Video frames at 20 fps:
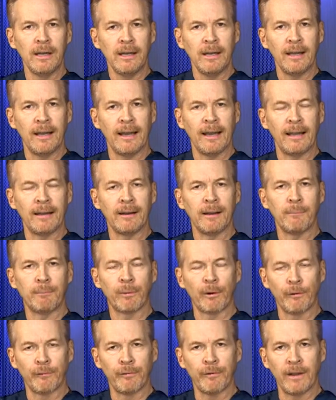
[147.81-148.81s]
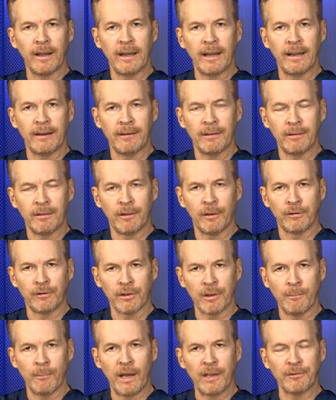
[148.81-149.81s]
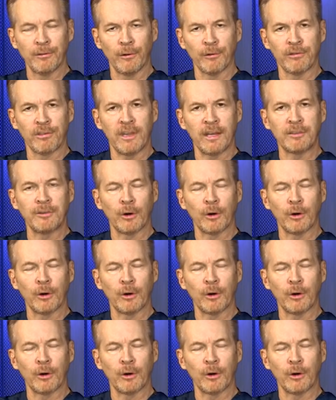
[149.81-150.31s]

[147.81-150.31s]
so the muscles think